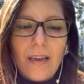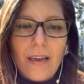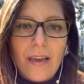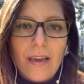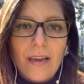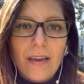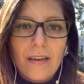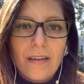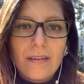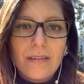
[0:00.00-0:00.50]

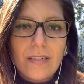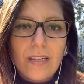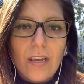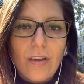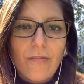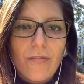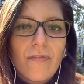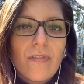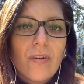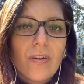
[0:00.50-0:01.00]
And
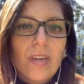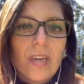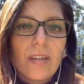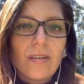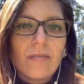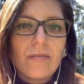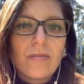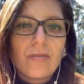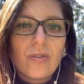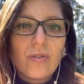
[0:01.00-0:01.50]
if you
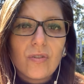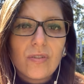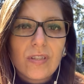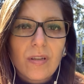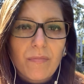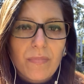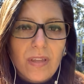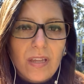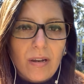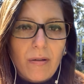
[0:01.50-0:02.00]
can do
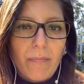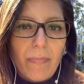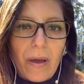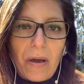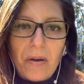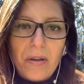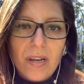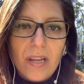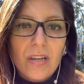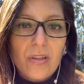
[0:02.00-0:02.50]
something
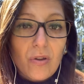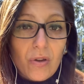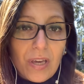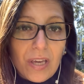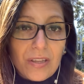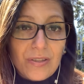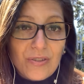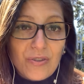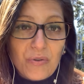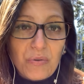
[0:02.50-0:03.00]
about it, you
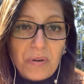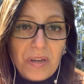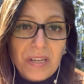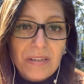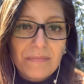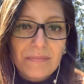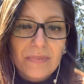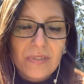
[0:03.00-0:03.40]
can do it.